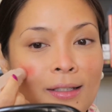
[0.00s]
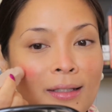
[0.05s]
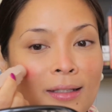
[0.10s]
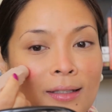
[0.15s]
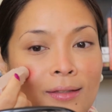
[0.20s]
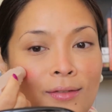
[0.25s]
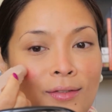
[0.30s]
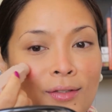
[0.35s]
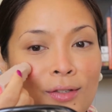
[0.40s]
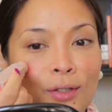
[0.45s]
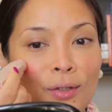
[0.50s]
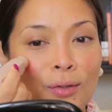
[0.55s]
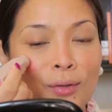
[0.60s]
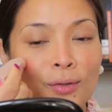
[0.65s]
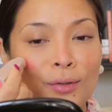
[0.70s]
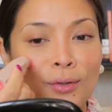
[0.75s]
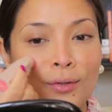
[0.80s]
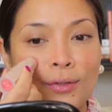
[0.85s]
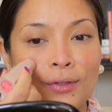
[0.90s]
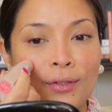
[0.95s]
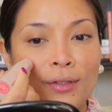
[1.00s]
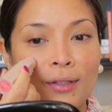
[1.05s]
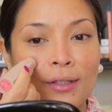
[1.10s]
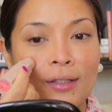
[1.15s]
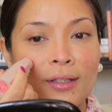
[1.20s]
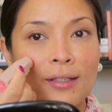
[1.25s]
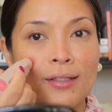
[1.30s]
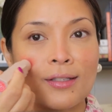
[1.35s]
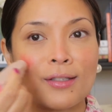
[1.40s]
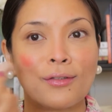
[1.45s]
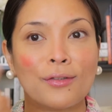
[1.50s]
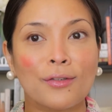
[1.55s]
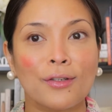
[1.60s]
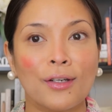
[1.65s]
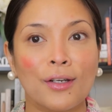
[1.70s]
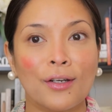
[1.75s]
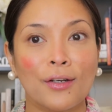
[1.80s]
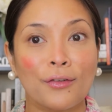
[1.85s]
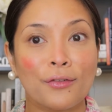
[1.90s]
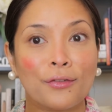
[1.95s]
It gives you this
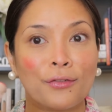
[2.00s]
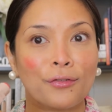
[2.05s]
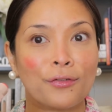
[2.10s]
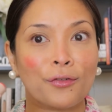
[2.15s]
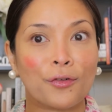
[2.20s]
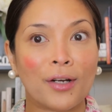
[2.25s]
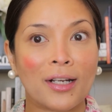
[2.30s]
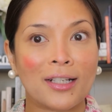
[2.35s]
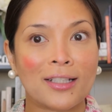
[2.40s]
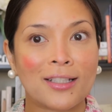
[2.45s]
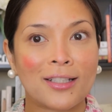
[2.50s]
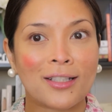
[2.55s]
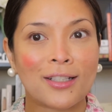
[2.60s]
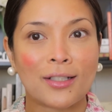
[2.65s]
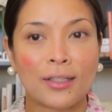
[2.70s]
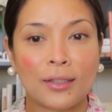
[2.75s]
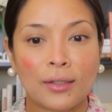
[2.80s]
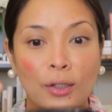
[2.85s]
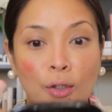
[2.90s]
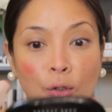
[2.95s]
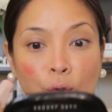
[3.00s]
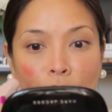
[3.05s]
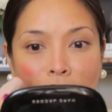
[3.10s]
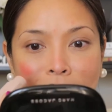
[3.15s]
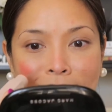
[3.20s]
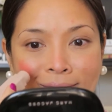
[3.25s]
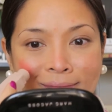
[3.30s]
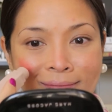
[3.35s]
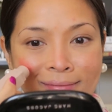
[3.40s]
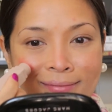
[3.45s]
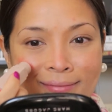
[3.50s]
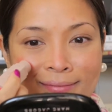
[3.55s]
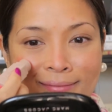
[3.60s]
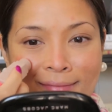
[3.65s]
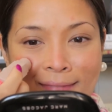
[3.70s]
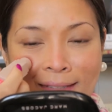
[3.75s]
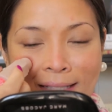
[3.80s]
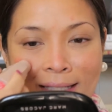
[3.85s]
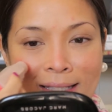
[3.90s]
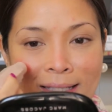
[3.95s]
fresh look.
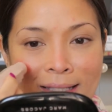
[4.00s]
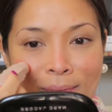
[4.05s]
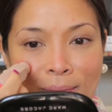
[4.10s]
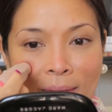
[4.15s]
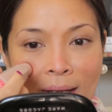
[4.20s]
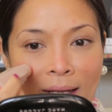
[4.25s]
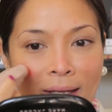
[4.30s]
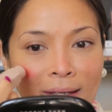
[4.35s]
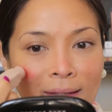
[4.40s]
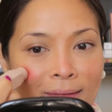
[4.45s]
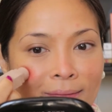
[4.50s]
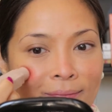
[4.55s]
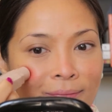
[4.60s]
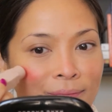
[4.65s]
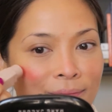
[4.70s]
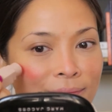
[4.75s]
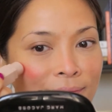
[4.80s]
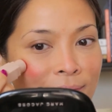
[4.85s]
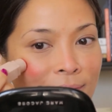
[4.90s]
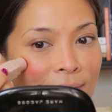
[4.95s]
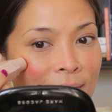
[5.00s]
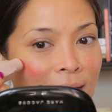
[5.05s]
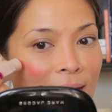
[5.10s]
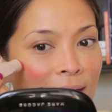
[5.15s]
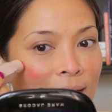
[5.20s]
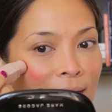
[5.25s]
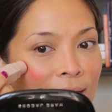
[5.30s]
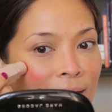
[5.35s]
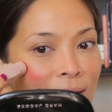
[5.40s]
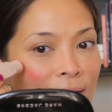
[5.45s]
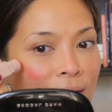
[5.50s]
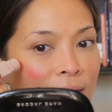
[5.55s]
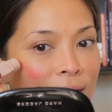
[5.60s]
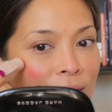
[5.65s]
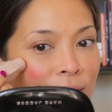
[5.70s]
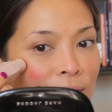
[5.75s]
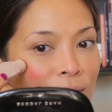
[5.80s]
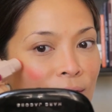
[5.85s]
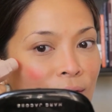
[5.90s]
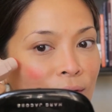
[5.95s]
Just smile. You
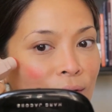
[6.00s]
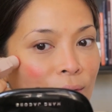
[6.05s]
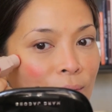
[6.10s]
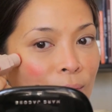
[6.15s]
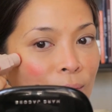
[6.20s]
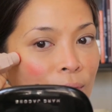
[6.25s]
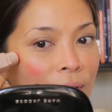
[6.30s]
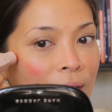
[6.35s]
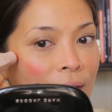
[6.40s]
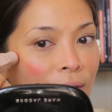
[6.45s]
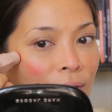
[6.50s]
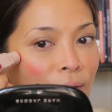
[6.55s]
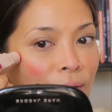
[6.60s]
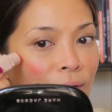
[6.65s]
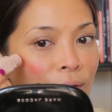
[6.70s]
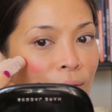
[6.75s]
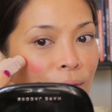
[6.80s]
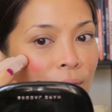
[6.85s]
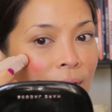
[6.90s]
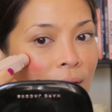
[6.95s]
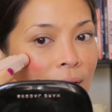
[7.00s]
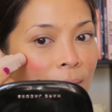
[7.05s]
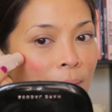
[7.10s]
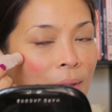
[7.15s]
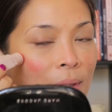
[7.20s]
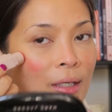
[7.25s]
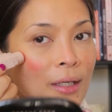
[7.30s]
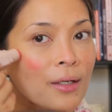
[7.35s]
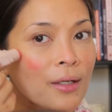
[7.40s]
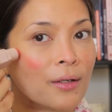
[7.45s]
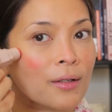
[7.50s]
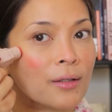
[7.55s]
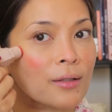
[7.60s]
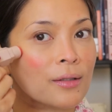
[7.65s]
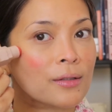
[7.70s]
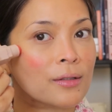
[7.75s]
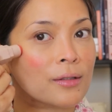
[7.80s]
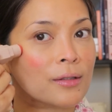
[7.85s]
can also bring it all the way up here.